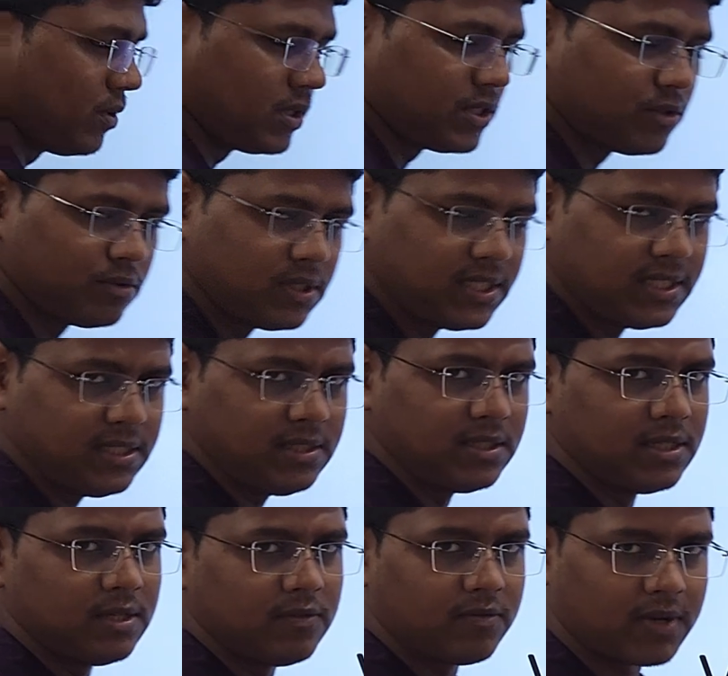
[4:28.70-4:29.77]
going to
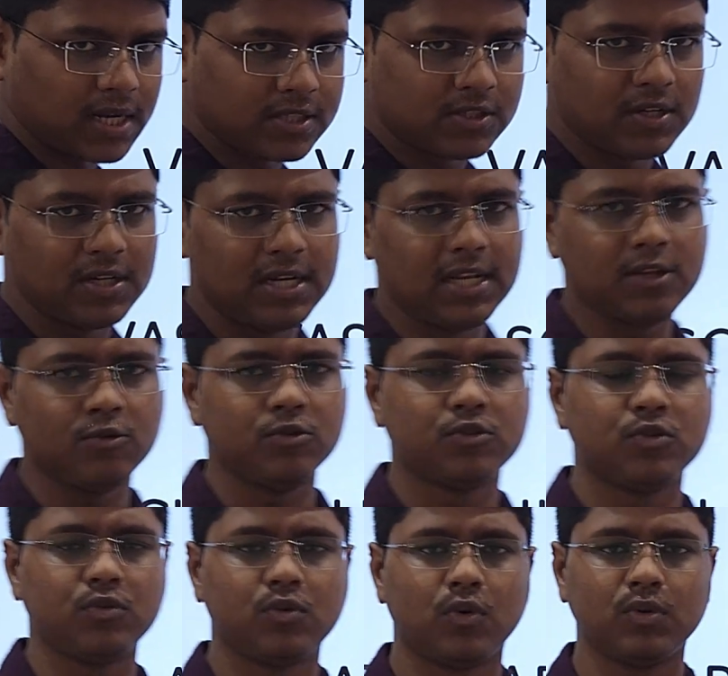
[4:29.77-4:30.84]
the fracture healing, we
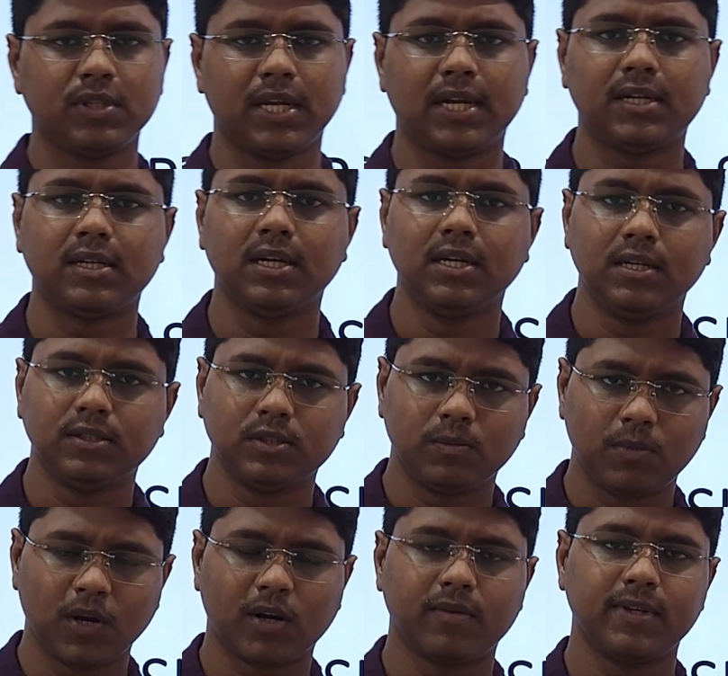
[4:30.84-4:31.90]
should know that the
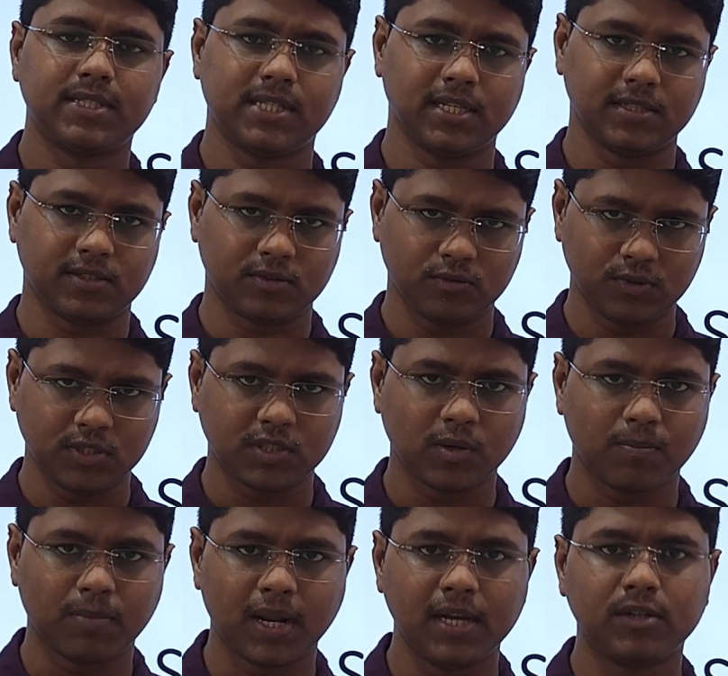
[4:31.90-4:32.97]
blood vessels will
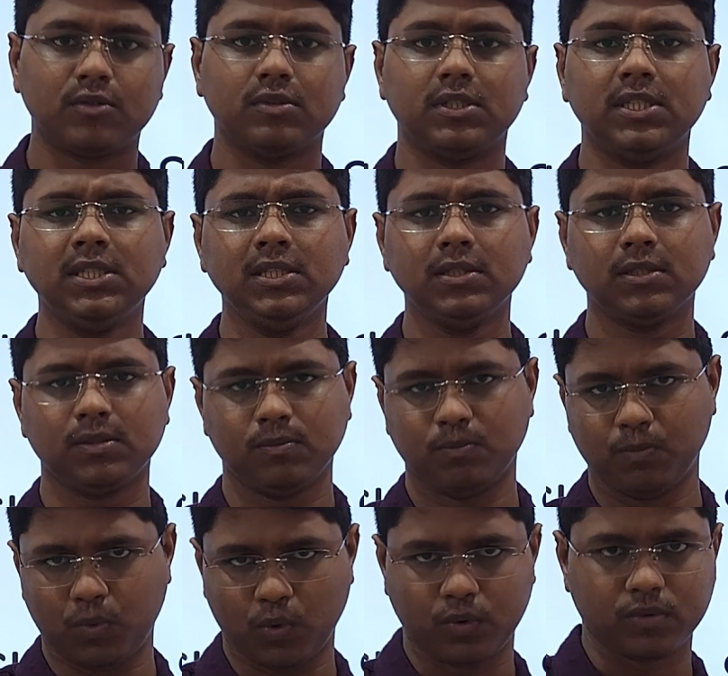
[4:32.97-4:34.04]
supply to the
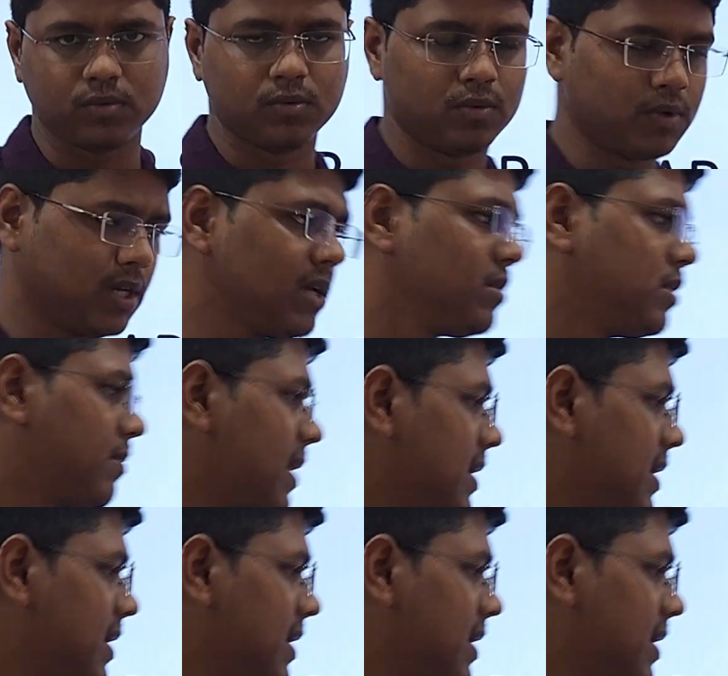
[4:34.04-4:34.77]
bone. Okay, the